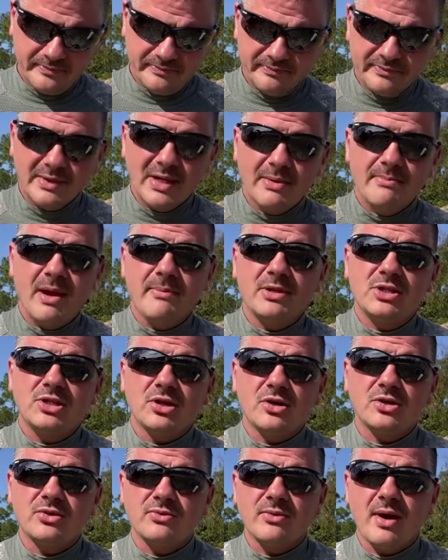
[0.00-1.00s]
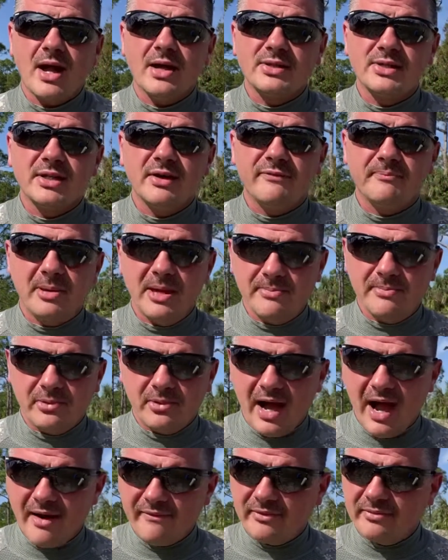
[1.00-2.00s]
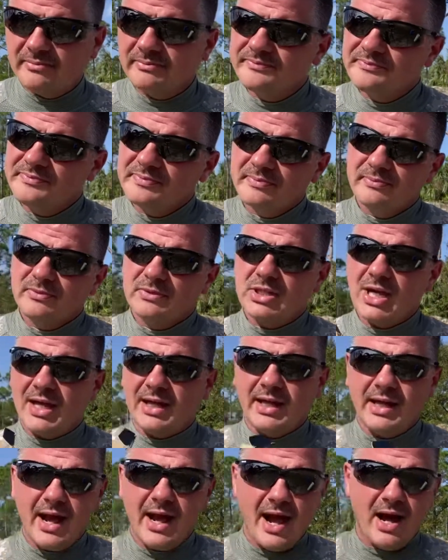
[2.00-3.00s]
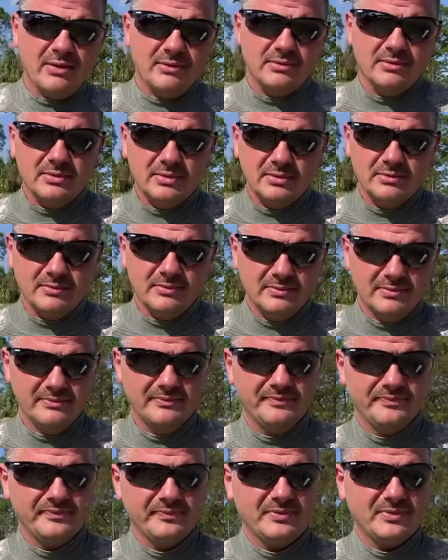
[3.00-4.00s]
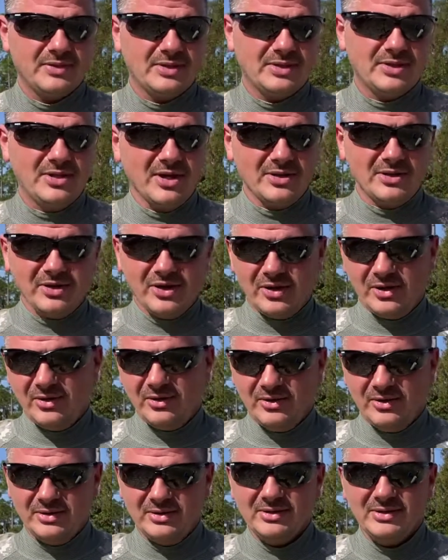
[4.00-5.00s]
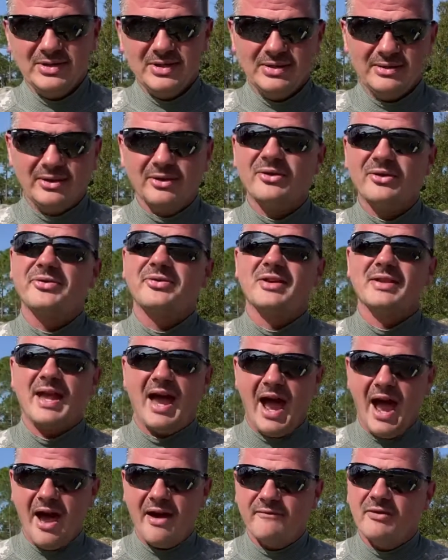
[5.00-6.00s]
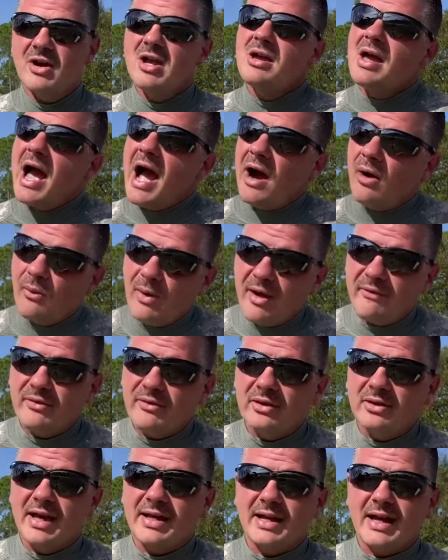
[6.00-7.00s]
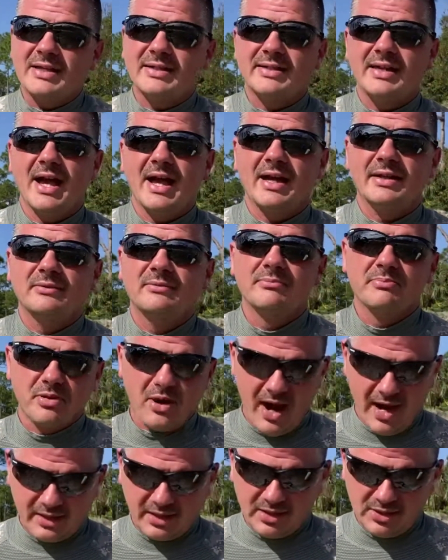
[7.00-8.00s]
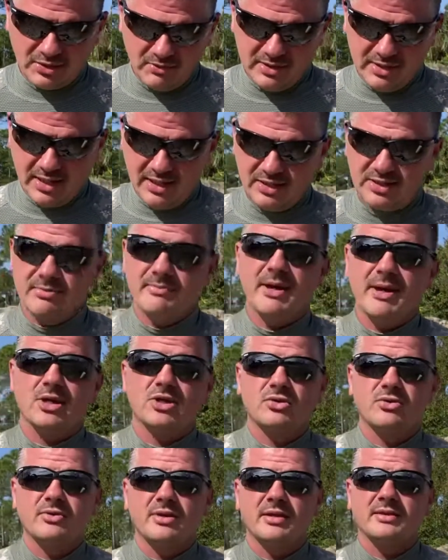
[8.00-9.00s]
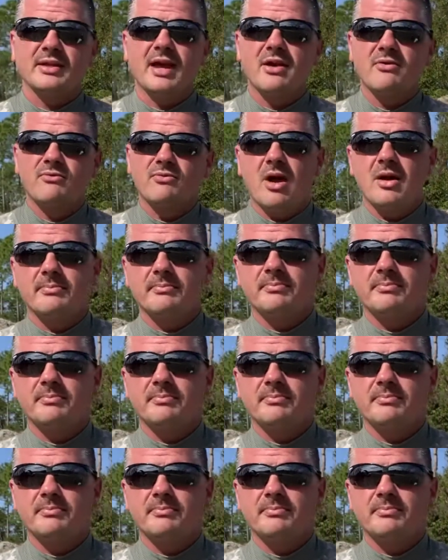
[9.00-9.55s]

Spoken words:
maybe search around, see if people have them. Check it out. It's a good little thing to have. However, like I said, practice with these to make sure that they run